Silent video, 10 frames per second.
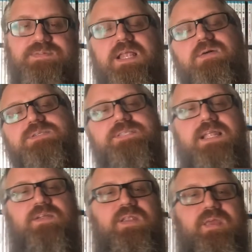that I was
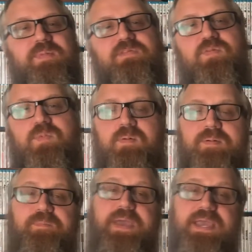selling on eBay from one of
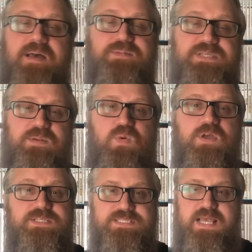my pickups that
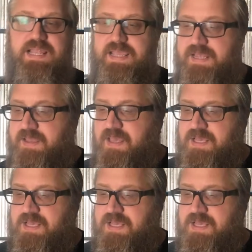weren't selling,